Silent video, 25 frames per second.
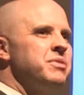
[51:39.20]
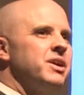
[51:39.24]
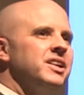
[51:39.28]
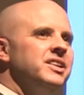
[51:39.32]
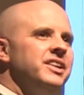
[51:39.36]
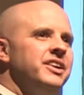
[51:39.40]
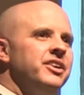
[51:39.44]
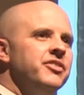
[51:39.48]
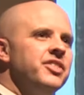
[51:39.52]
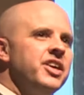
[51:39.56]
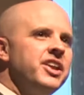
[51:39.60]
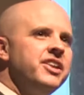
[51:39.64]

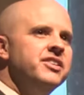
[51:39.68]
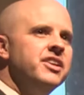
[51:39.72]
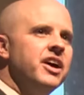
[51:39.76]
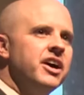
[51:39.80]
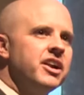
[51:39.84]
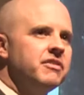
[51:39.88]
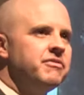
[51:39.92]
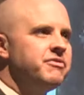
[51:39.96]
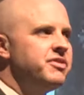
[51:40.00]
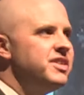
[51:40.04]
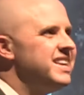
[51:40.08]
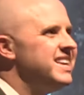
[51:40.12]
clear that
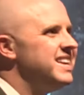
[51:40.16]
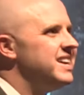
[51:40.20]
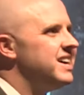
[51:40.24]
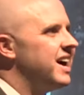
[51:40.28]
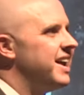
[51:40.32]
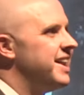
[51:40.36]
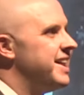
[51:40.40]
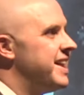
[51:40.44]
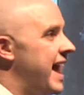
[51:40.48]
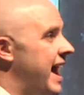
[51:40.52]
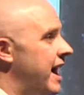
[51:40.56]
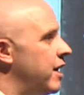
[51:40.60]
none of the
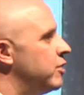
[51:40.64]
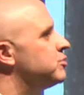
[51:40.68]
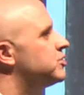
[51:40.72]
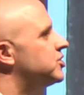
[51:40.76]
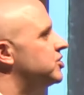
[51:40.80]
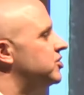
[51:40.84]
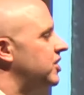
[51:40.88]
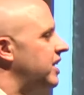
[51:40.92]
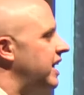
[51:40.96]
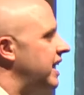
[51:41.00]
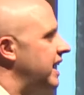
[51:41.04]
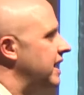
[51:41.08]

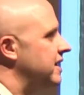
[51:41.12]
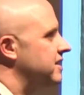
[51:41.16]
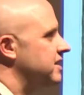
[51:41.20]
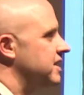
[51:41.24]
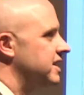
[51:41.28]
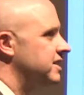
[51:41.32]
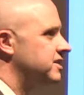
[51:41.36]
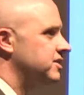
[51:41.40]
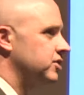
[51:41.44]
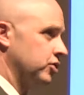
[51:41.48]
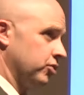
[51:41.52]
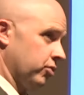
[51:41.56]
announced
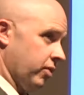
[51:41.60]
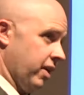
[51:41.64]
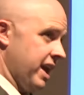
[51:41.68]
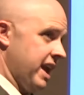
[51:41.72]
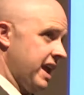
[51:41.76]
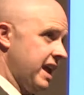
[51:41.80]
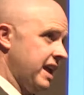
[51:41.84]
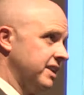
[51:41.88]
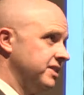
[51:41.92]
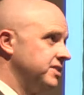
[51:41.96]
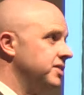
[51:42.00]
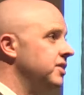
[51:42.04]
candidates,
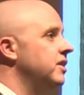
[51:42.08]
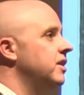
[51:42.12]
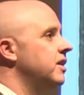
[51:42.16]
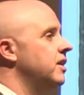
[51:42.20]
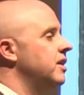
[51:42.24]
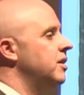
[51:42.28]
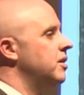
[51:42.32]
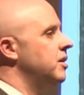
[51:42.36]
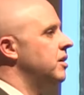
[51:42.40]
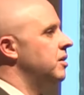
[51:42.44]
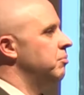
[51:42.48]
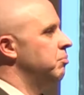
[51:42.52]
Grant,
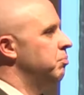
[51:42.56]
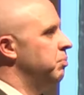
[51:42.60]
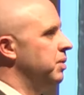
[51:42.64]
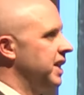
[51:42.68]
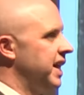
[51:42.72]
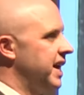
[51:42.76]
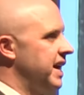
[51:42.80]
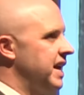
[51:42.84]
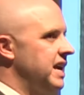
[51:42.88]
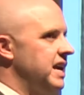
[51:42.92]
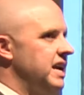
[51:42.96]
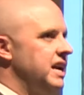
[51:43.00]

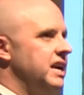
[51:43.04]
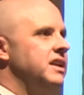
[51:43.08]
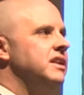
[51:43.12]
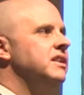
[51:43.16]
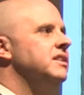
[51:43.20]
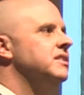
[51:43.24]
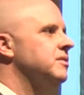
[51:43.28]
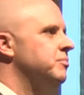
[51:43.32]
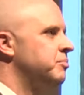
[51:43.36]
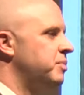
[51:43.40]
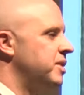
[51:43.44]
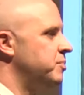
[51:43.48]

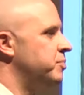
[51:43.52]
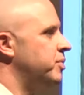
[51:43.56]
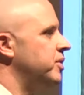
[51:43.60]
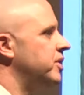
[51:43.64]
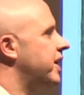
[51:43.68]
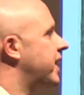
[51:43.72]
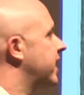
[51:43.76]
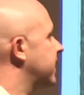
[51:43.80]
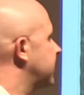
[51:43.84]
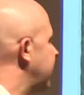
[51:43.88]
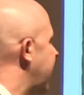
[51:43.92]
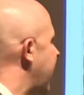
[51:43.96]
Blaine, people
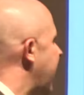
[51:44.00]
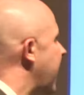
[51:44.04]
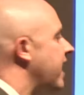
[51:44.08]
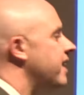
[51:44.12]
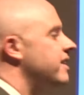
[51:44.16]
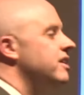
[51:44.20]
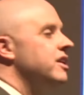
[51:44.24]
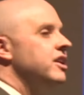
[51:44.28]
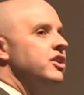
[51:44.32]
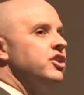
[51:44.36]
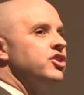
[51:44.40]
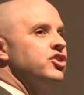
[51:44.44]
like
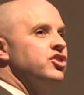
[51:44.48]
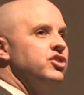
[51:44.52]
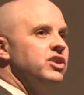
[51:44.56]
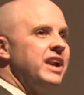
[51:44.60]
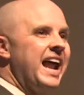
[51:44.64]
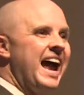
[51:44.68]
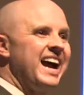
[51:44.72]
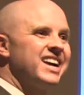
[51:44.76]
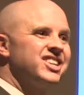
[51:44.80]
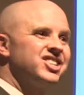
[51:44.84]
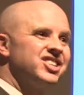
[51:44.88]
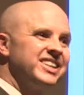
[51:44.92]
that, could
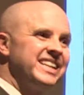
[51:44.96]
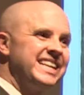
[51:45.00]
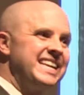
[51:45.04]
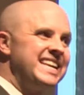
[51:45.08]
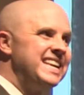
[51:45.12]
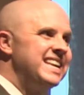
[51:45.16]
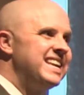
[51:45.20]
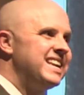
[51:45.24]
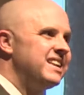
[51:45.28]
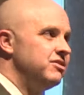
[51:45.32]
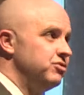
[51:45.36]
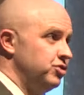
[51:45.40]
actually,
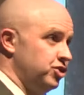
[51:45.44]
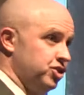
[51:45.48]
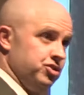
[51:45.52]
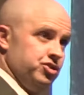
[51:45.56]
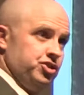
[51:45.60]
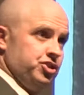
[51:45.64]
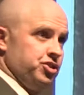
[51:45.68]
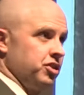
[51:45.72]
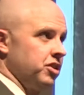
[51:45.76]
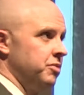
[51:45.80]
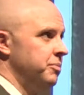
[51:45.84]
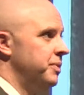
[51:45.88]

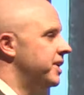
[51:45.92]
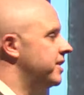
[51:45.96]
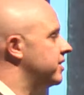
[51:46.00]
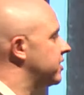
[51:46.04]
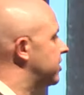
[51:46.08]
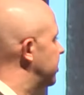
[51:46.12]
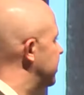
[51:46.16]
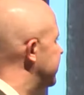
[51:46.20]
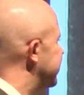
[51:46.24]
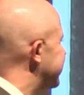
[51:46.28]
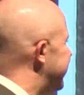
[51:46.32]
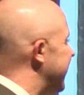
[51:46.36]
Sherman
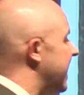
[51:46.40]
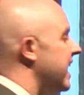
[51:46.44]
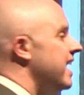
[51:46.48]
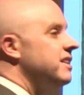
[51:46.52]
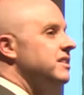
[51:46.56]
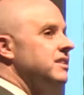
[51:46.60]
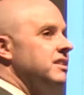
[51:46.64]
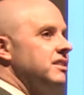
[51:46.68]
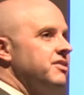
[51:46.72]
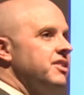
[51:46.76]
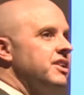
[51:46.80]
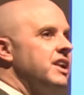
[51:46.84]
could
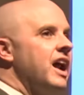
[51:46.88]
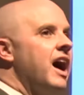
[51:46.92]
get the